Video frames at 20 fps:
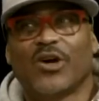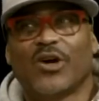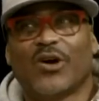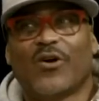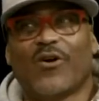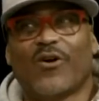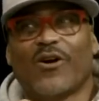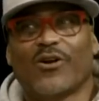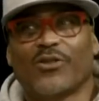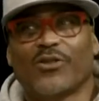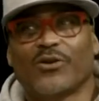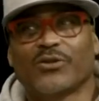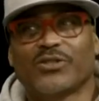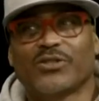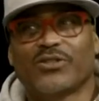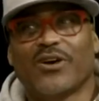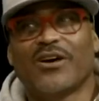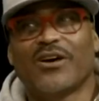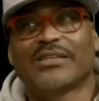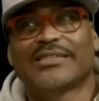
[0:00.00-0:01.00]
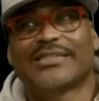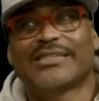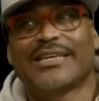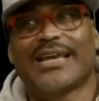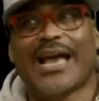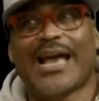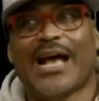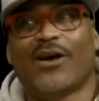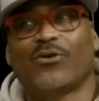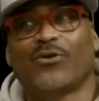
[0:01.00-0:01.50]
Or are those thoughts the
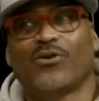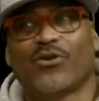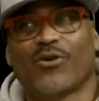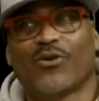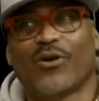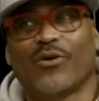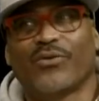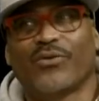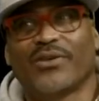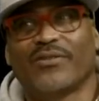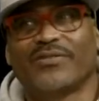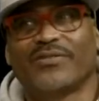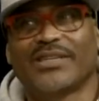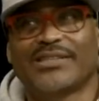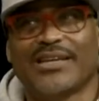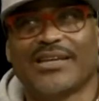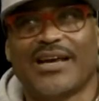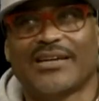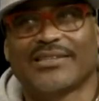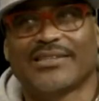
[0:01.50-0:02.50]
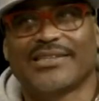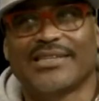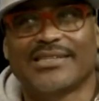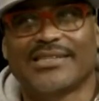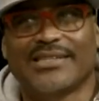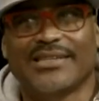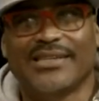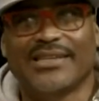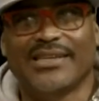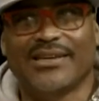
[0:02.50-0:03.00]
outgrowth of the
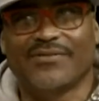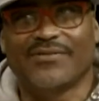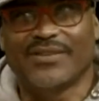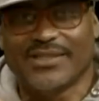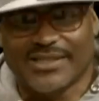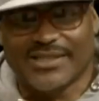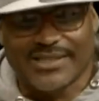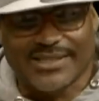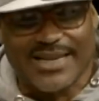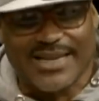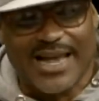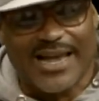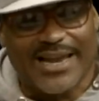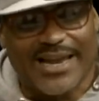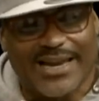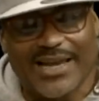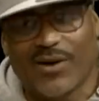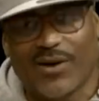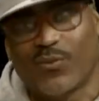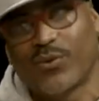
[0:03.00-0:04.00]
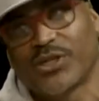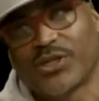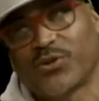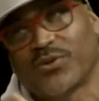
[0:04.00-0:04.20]
toxicity of the society in which we